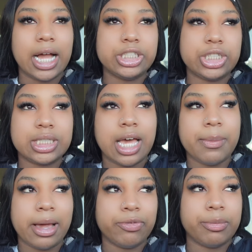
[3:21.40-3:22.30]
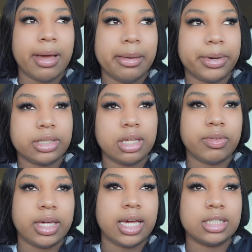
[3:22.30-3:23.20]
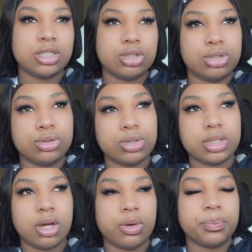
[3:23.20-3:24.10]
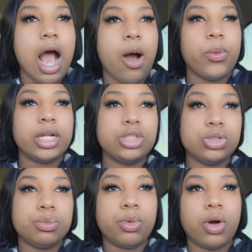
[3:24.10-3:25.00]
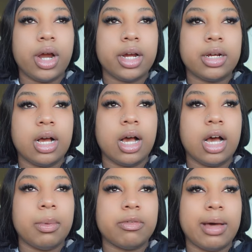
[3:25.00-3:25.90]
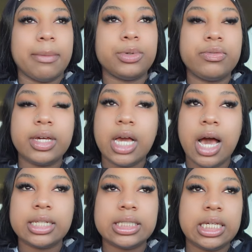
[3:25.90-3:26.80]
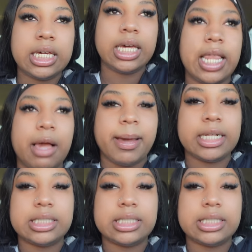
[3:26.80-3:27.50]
I just got back from my birthday vacation too, so I wanna do more of my moving content, like my